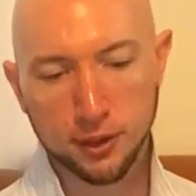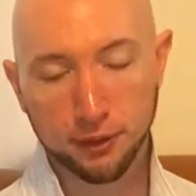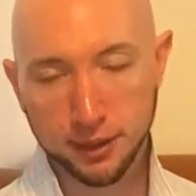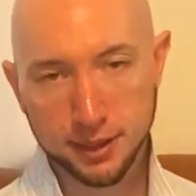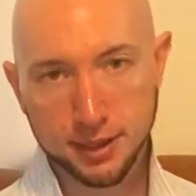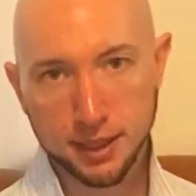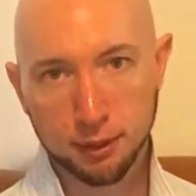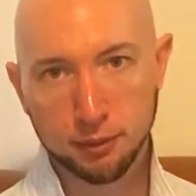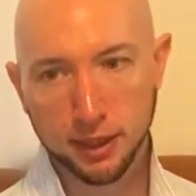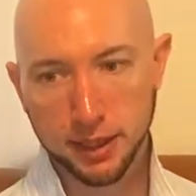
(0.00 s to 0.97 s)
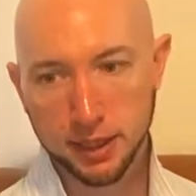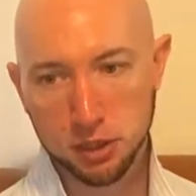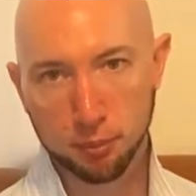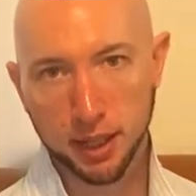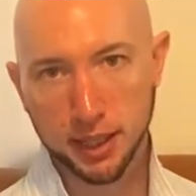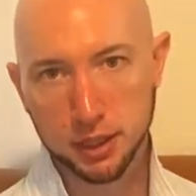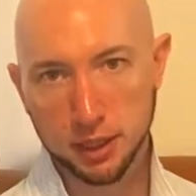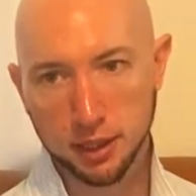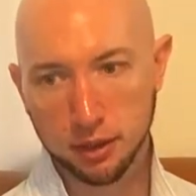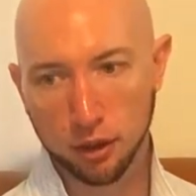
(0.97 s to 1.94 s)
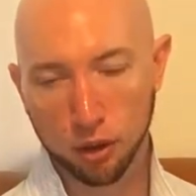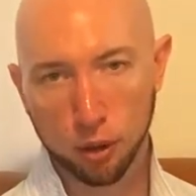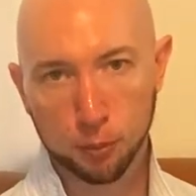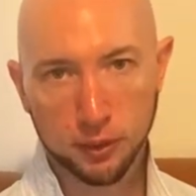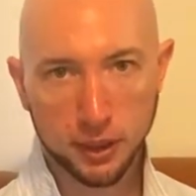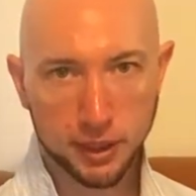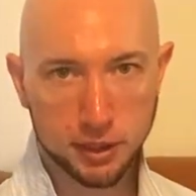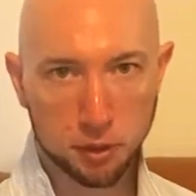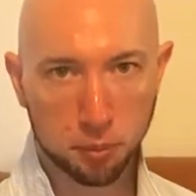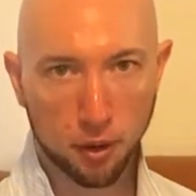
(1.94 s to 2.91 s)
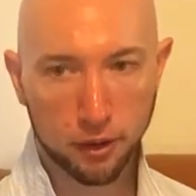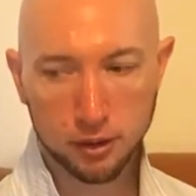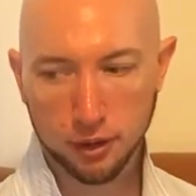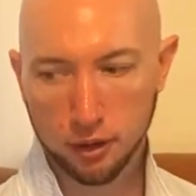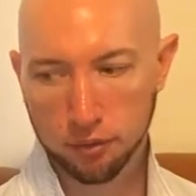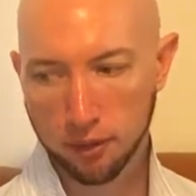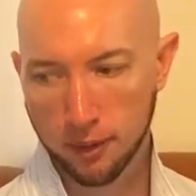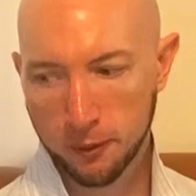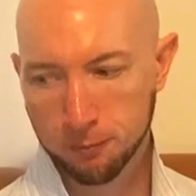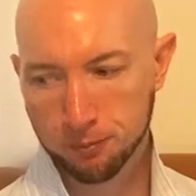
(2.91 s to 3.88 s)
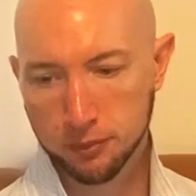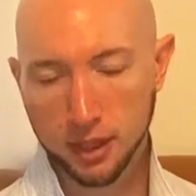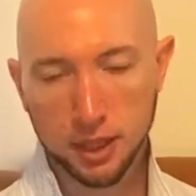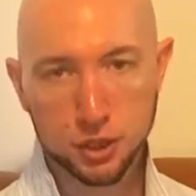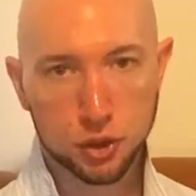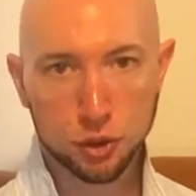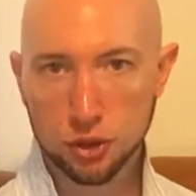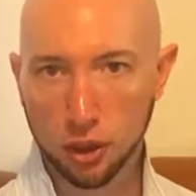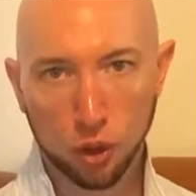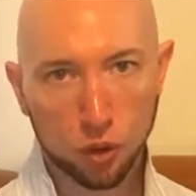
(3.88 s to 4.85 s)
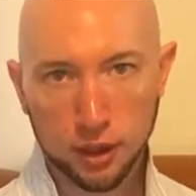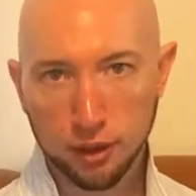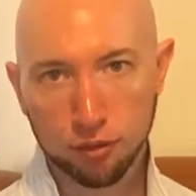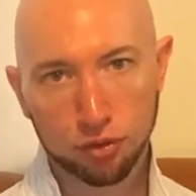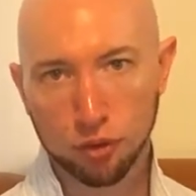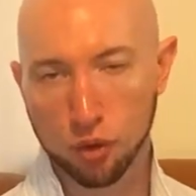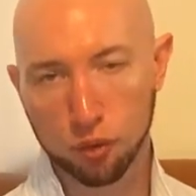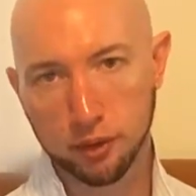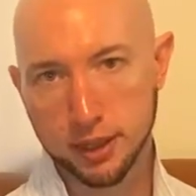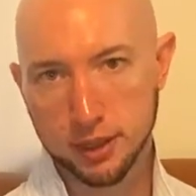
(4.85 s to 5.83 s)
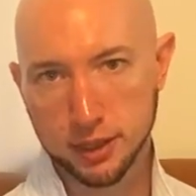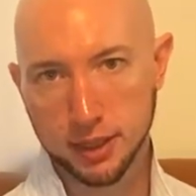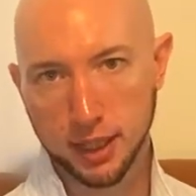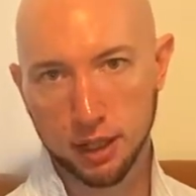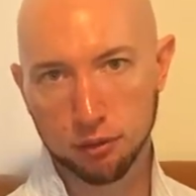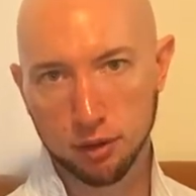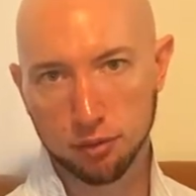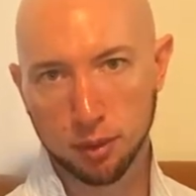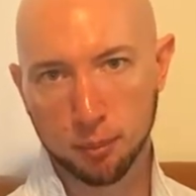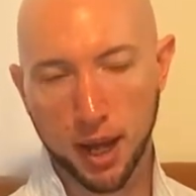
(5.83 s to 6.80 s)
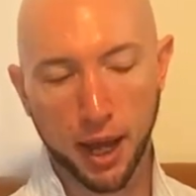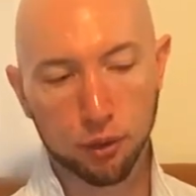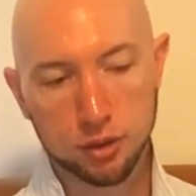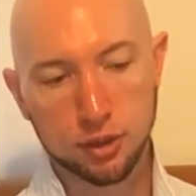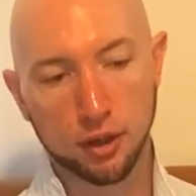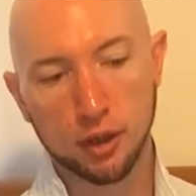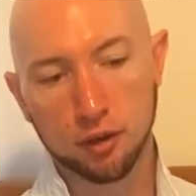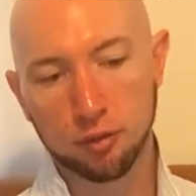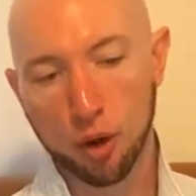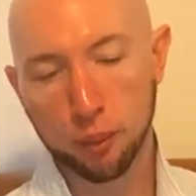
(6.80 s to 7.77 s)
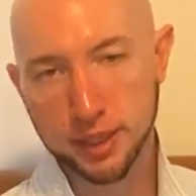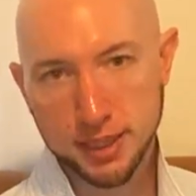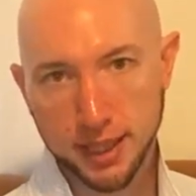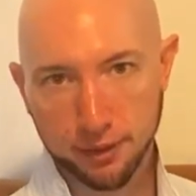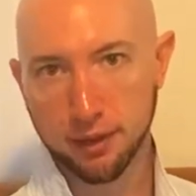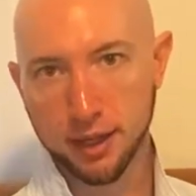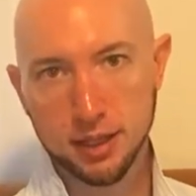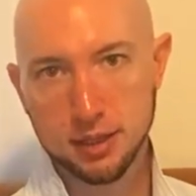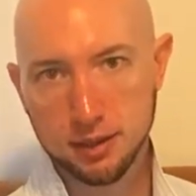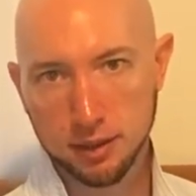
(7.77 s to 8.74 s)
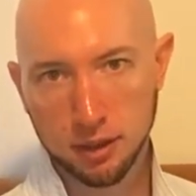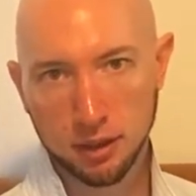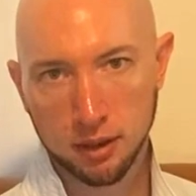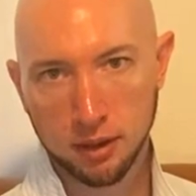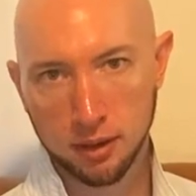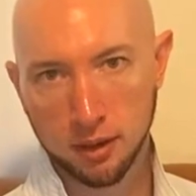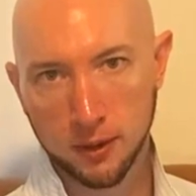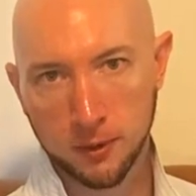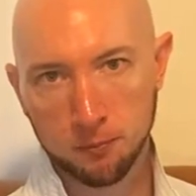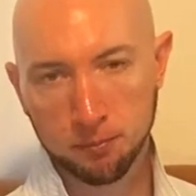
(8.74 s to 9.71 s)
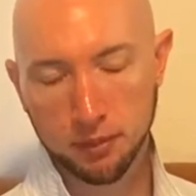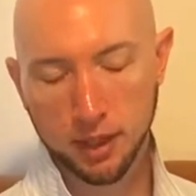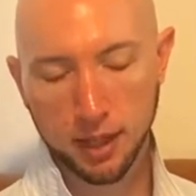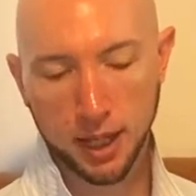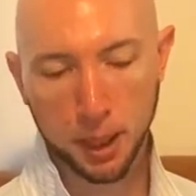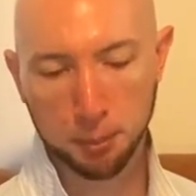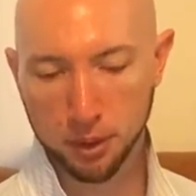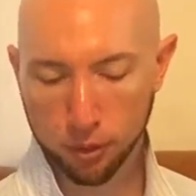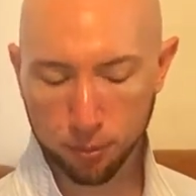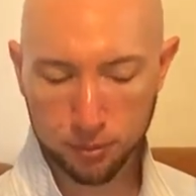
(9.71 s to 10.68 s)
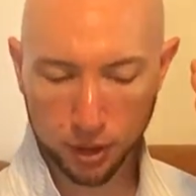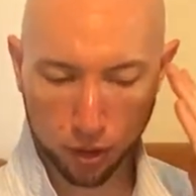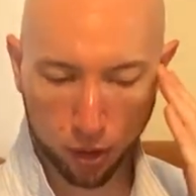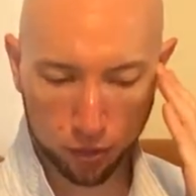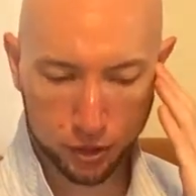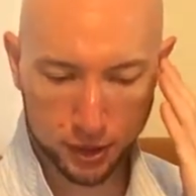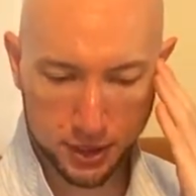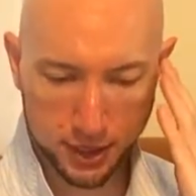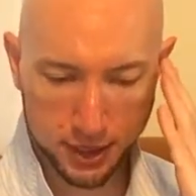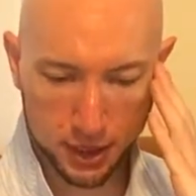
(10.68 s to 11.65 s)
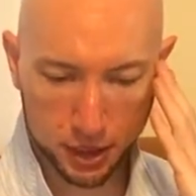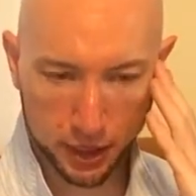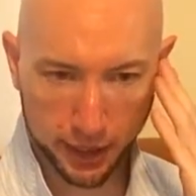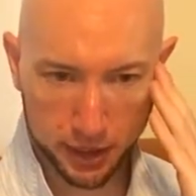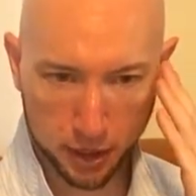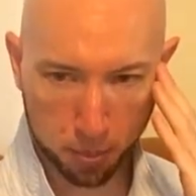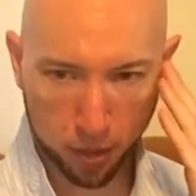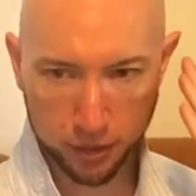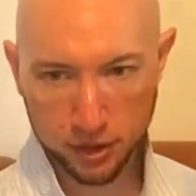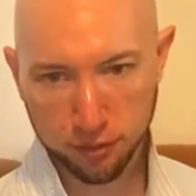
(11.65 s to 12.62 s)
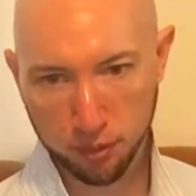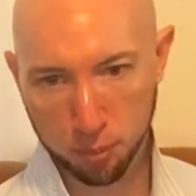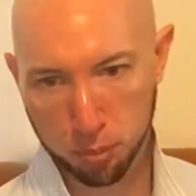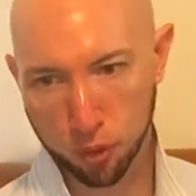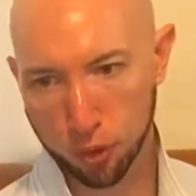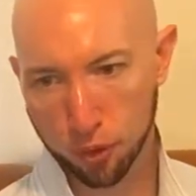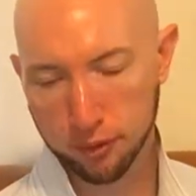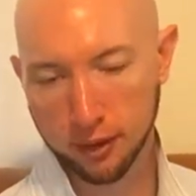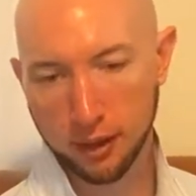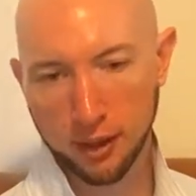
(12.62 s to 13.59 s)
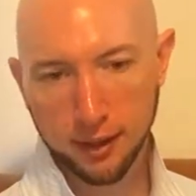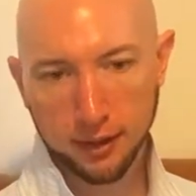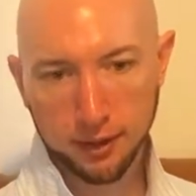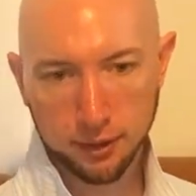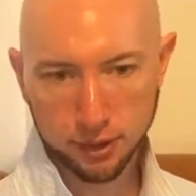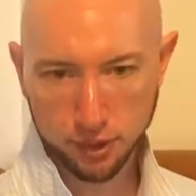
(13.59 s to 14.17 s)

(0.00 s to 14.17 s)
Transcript: like the team that he's managing, the club that he's a part of, is just looking for a reason to get rid of him. Outside of, oh, he said this, it becomes a conscious decision in the minds of the board, the